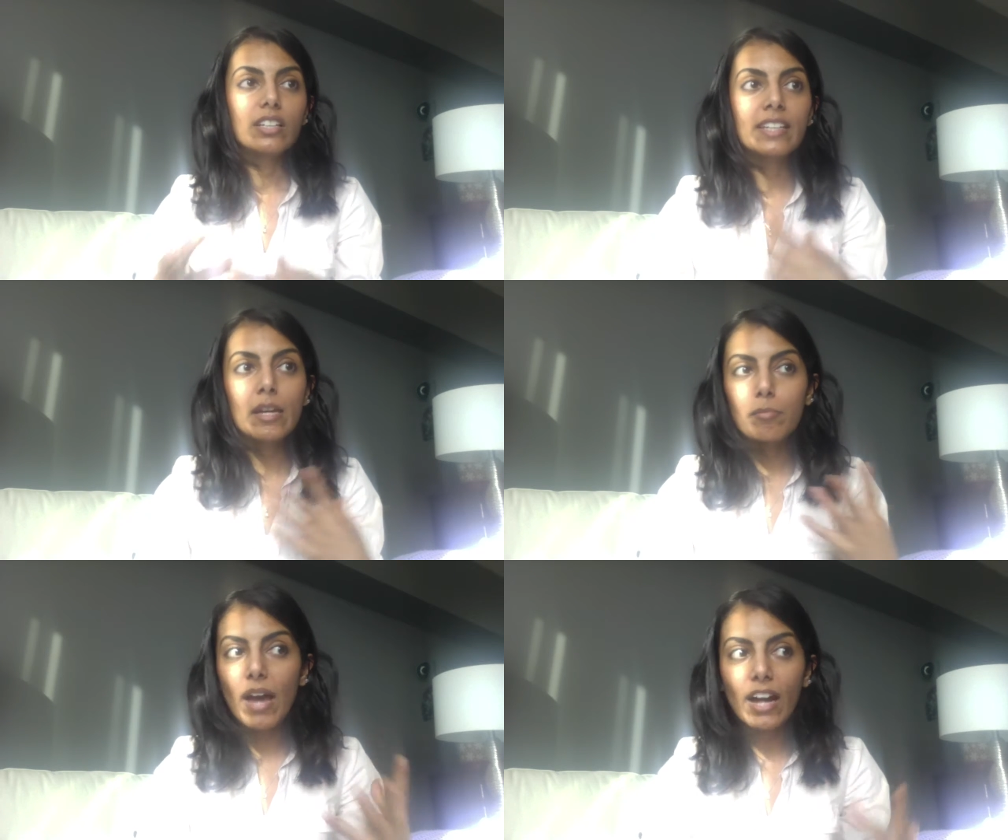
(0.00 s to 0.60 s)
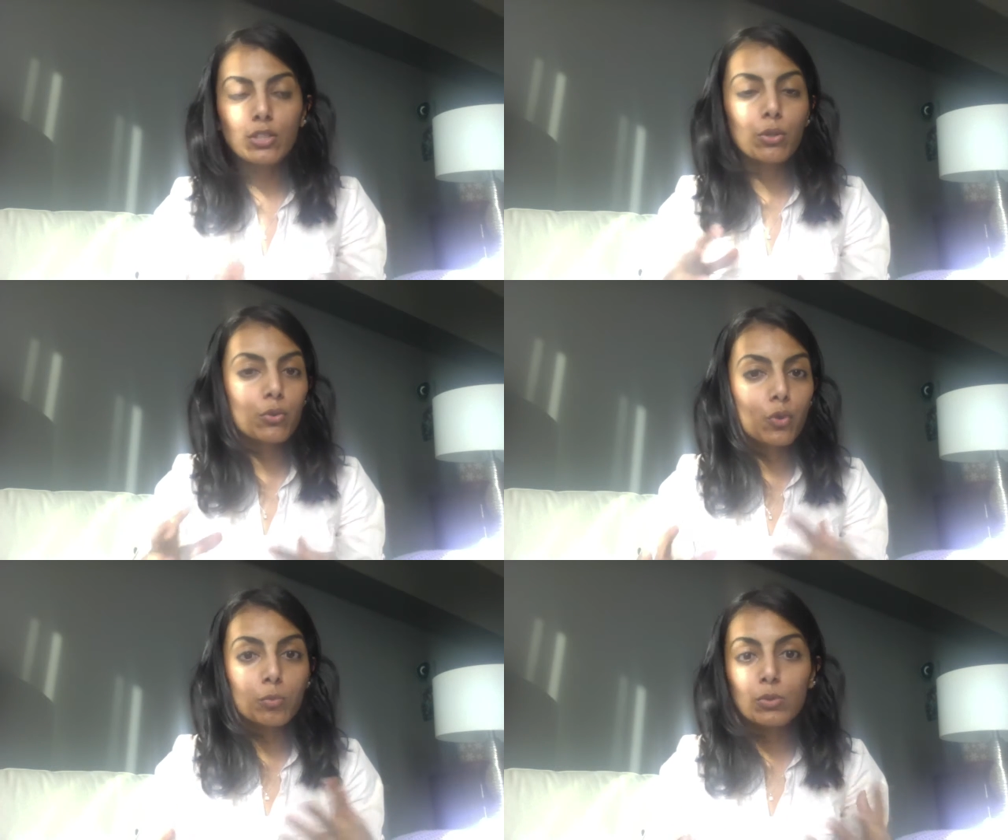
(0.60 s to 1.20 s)
get back to a
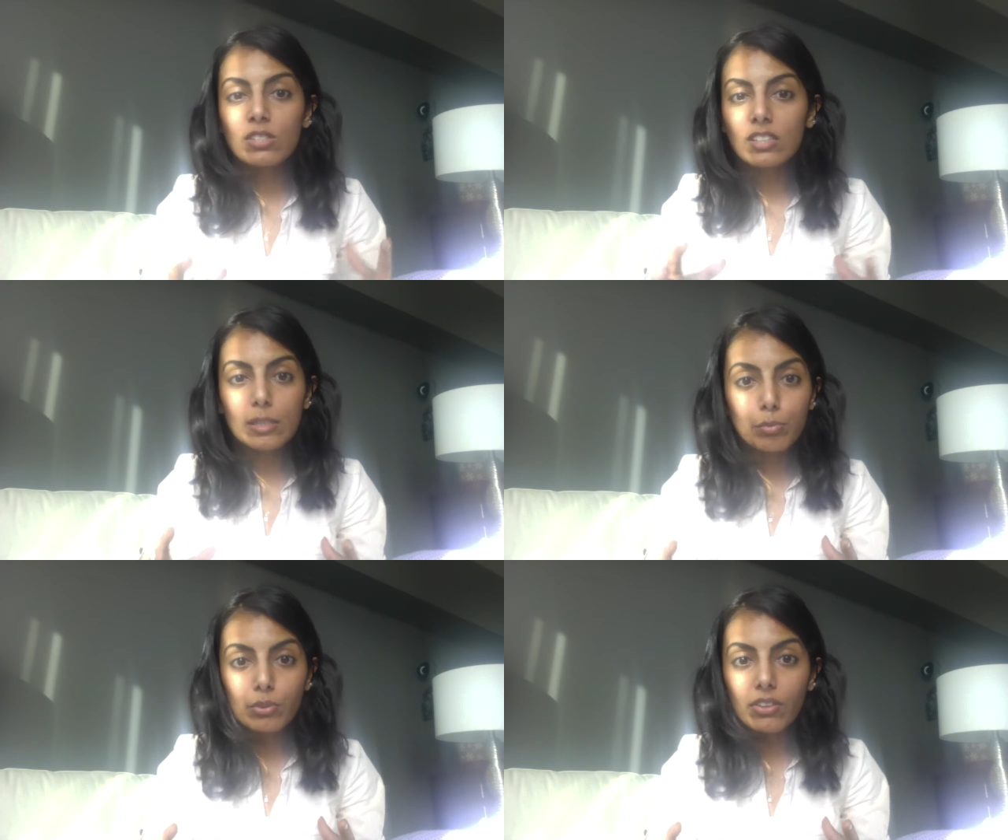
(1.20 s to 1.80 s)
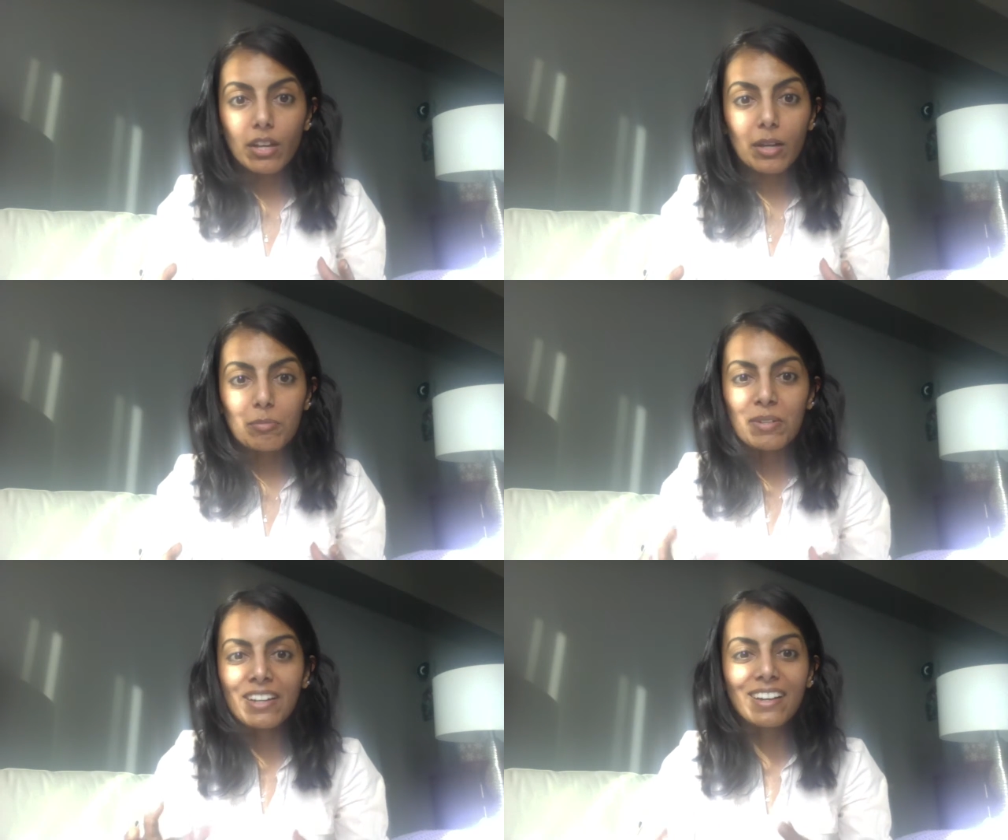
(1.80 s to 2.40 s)
normal sleep
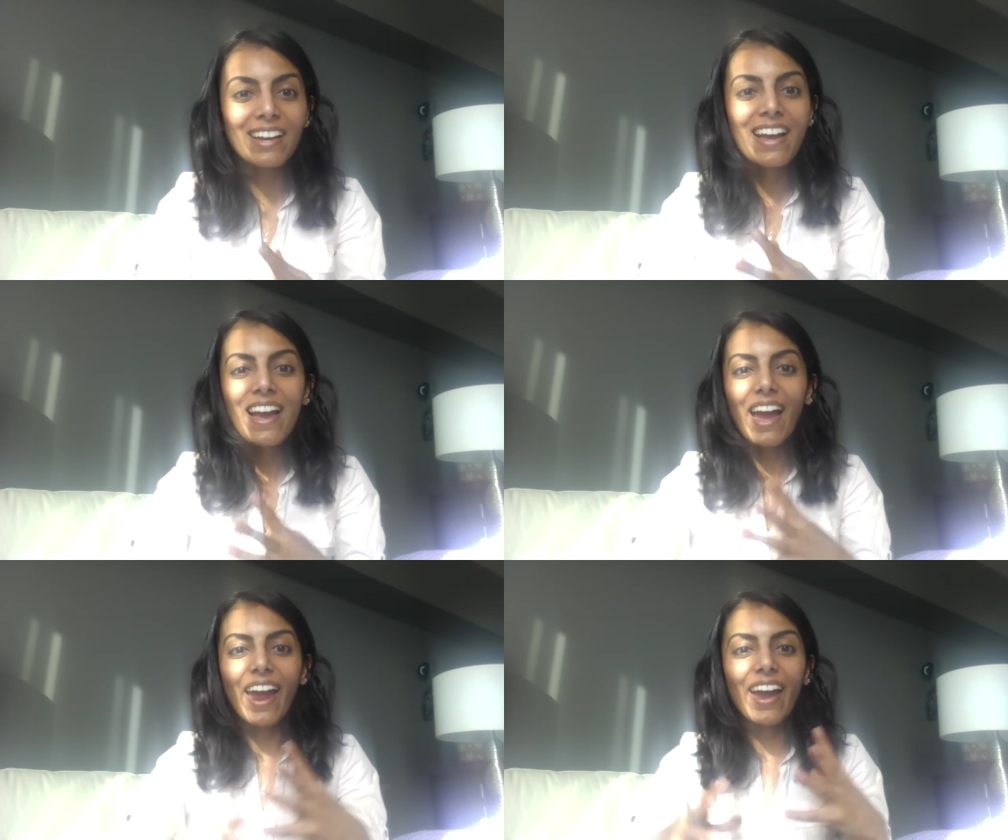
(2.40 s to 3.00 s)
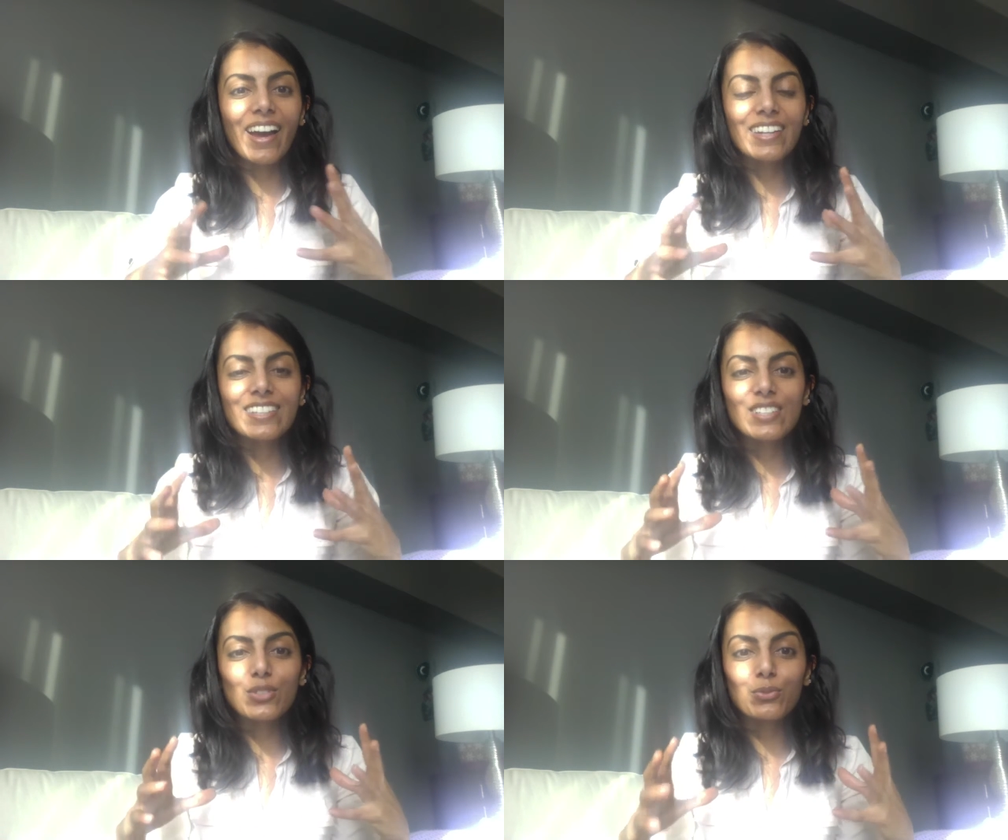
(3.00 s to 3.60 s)
rhythm
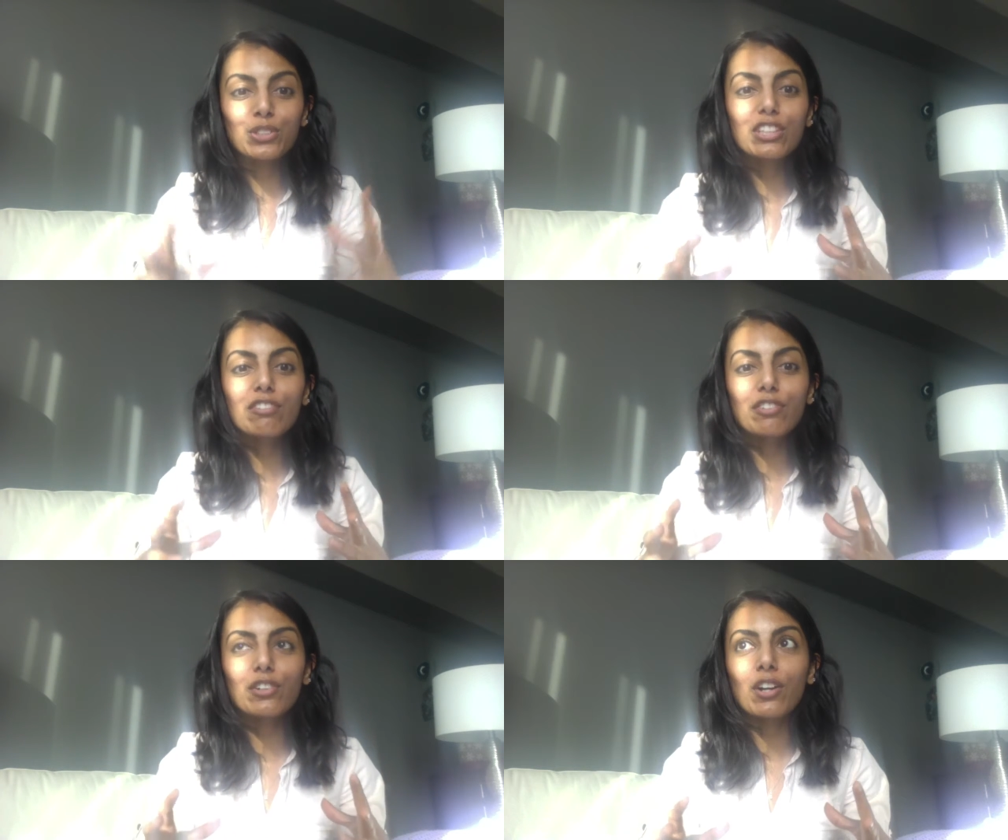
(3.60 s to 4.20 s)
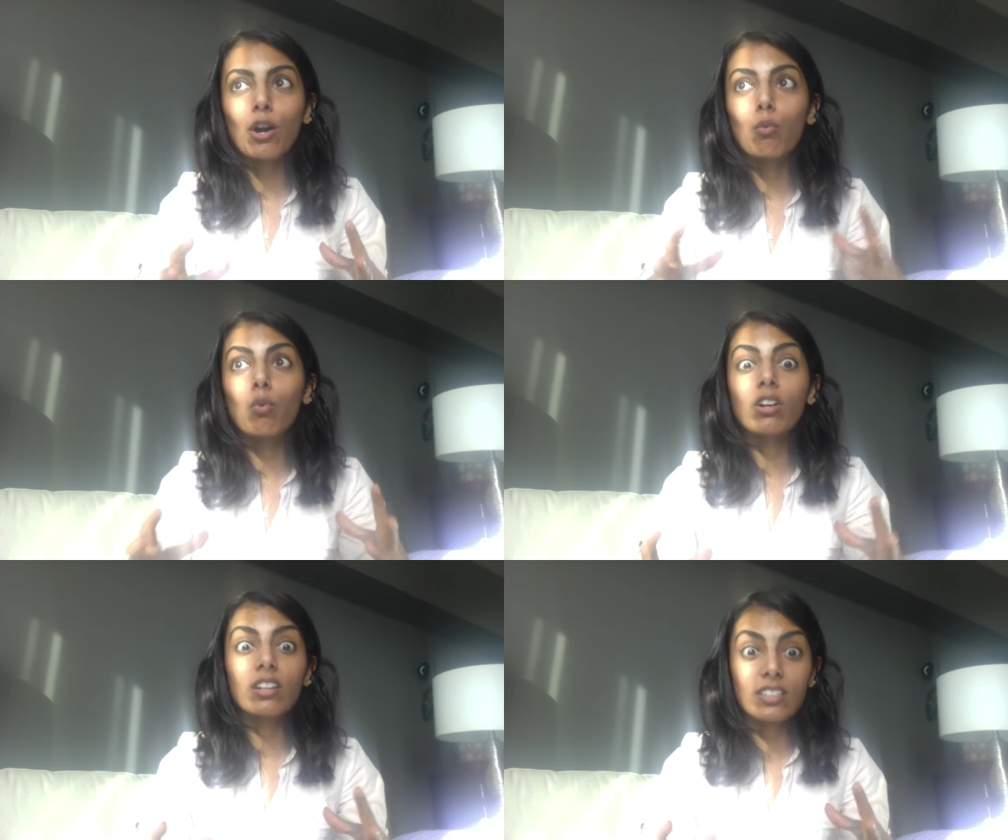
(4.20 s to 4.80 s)
and really figure out
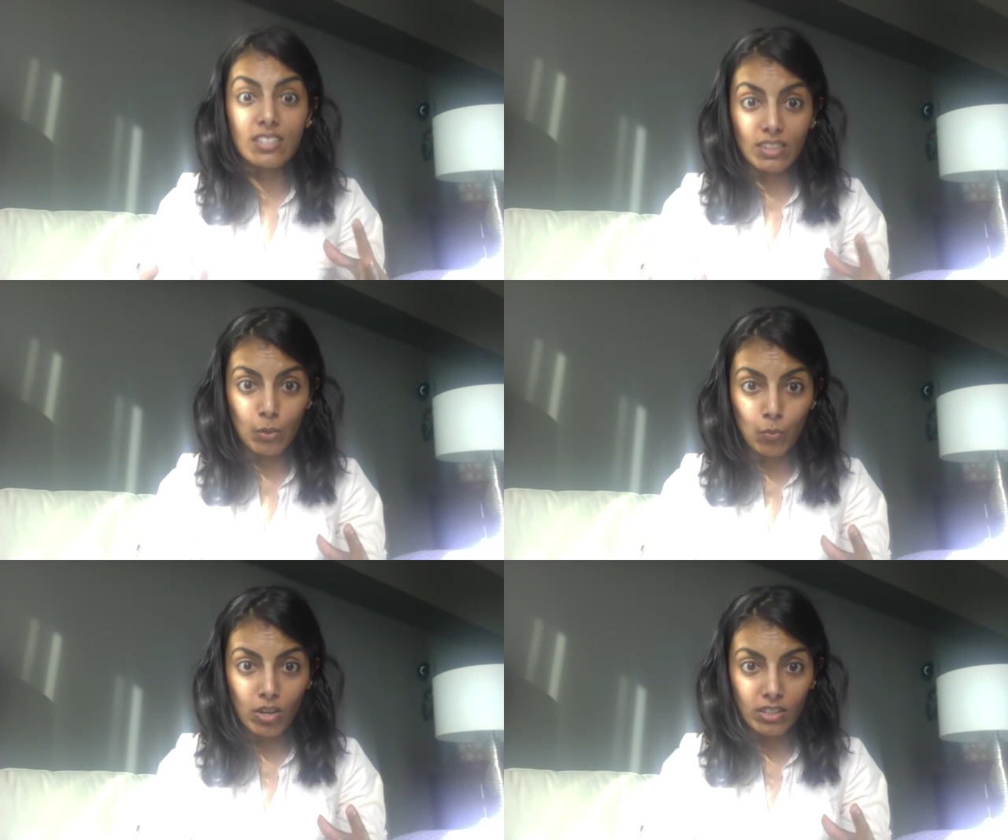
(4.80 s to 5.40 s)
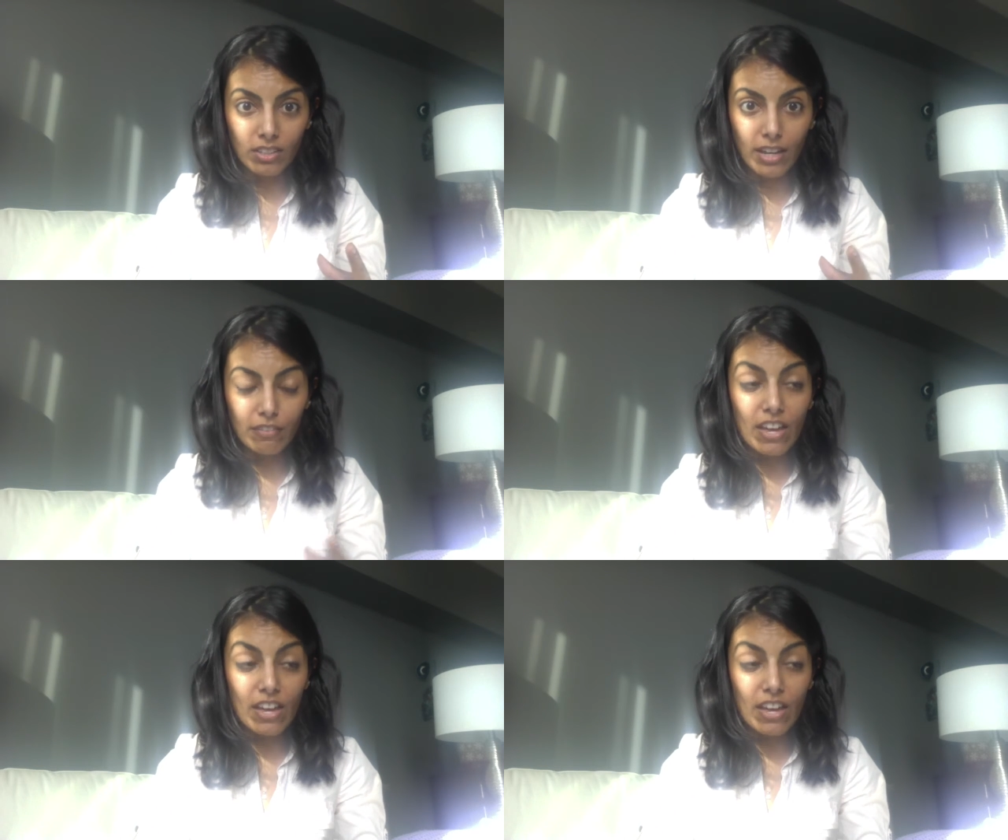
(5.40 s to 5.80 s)
what it is that they want in life.